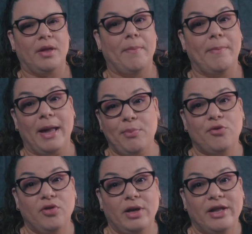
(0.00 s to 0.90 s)
My
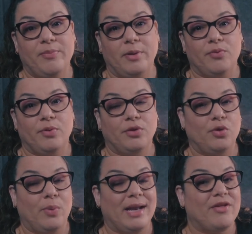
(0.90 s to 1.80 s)
personal experience with the
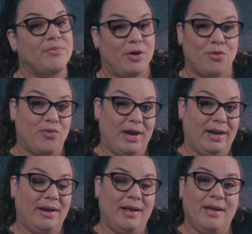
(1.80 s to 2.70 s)
Duet has been great.